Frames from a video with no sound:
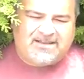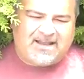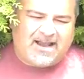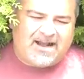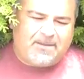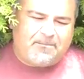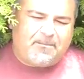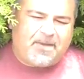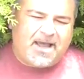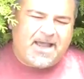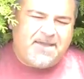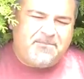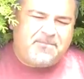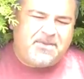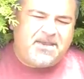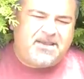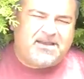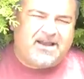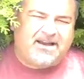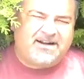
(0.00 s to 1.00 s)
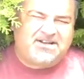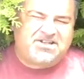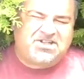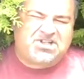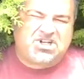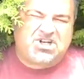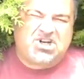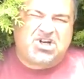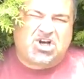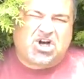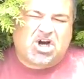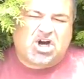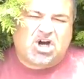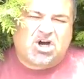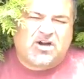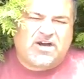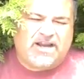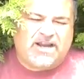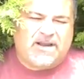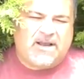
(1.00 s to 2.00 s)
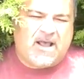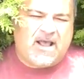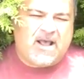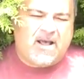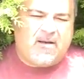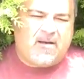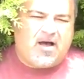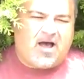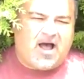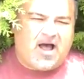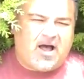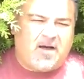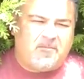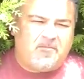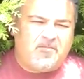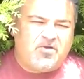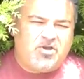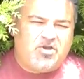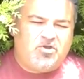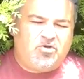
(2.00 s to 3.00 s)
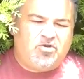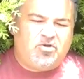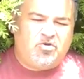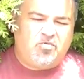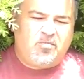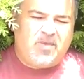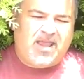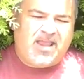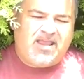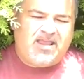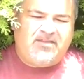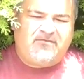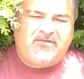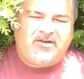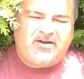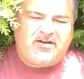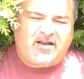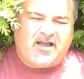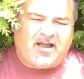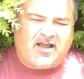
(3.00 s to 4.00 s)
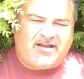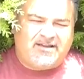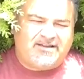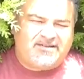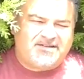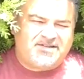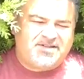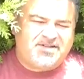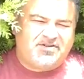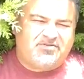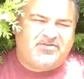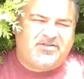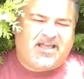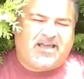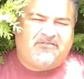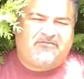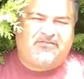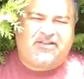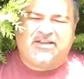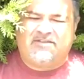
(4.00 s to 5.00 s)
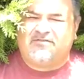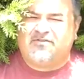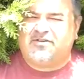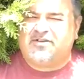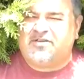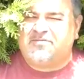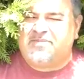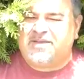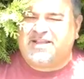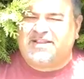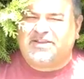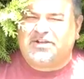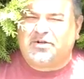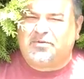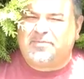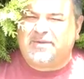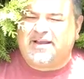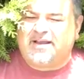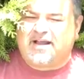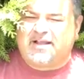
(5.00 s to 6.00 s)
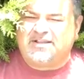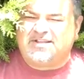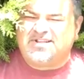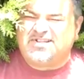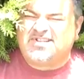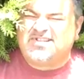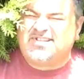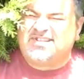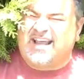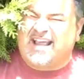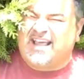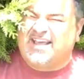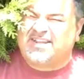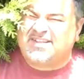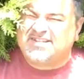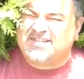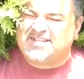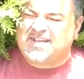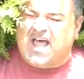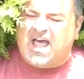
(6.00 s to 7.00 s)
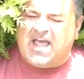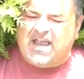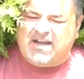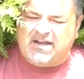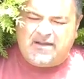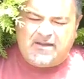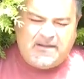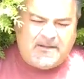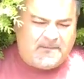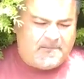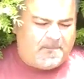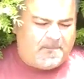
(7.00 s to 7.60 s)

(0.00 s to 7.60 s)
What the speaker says: Kind of pipey, kind of cigar-y. You may even consider that flavor to be a little bit on the stale side.